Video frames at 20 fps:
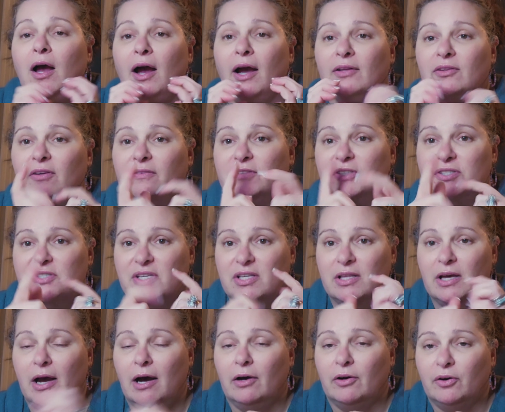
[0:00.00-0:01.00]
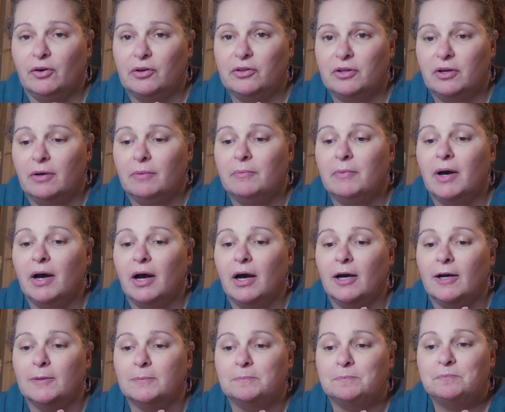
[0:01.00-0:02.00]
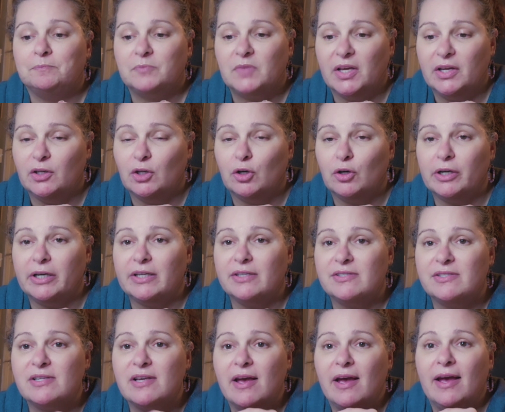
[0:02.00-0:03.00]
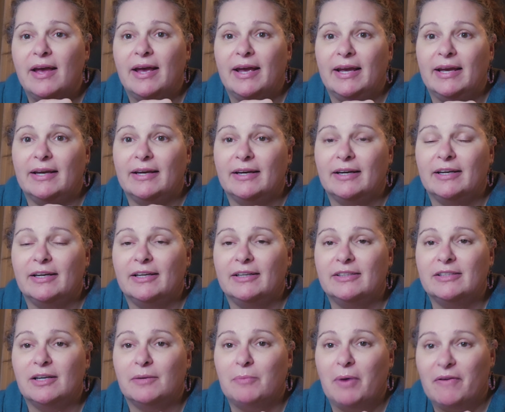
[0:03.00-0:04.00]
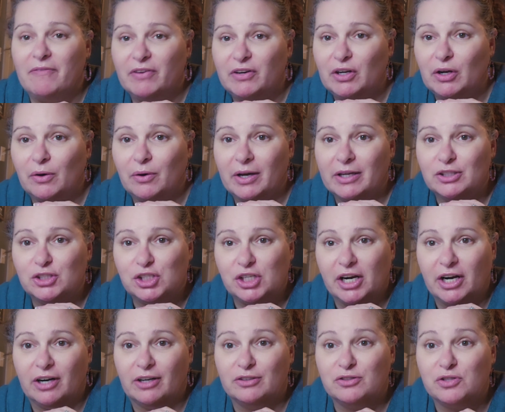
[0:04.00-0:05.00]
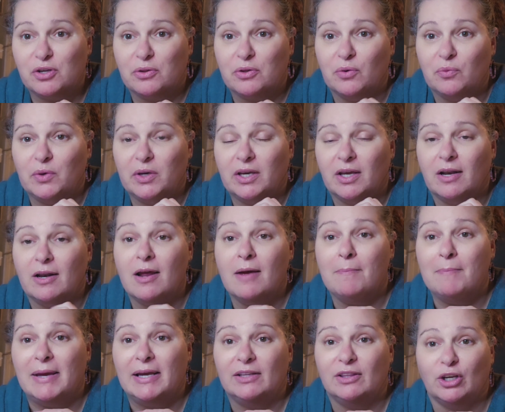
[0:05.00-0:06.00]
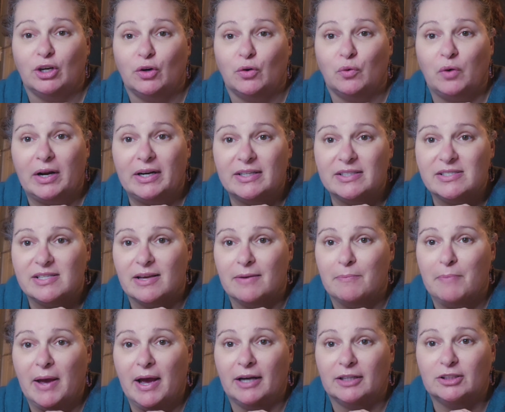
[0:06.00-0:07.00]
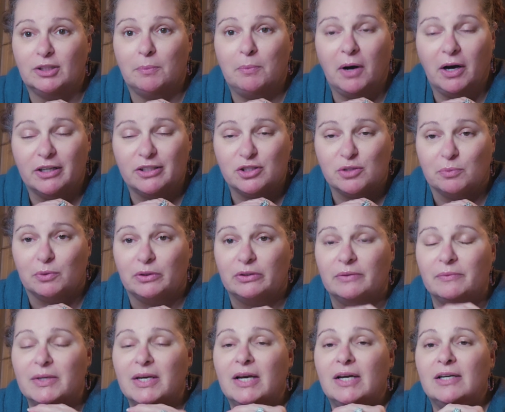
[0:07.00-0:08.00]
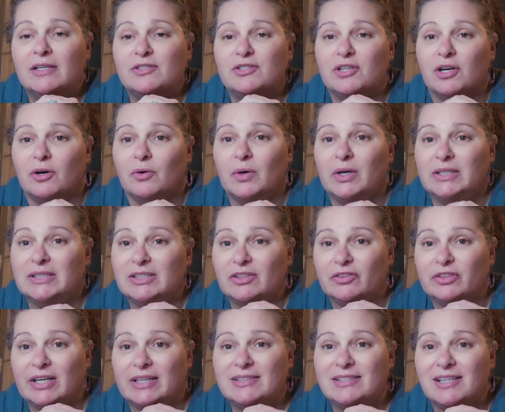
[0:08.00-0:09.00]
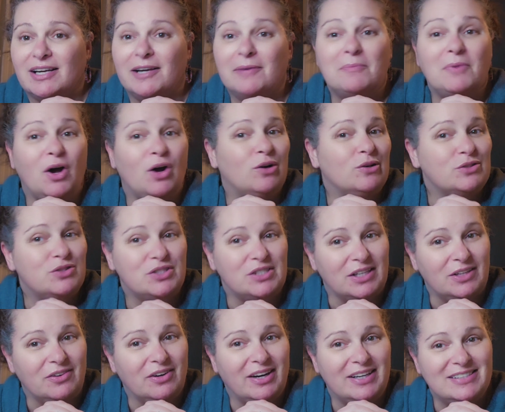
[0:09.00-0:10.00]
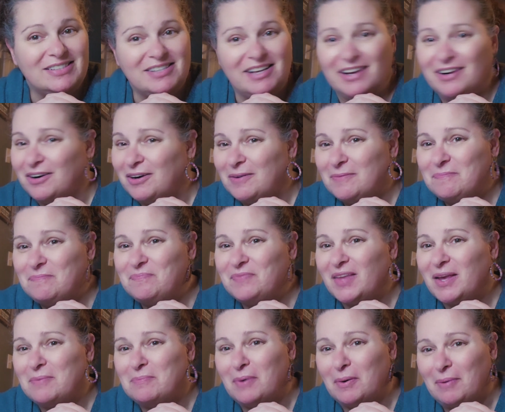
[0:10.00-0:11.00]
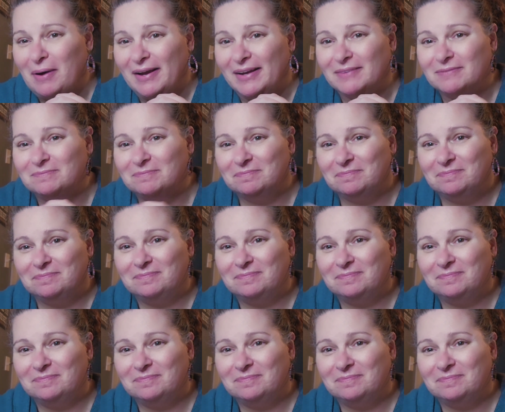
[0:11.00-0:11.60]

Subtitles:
I'd love to see the algorithm increase and my video get shared so that we can make the greatest impact possible. So until next time, I'll see you guys later. Bye-bye.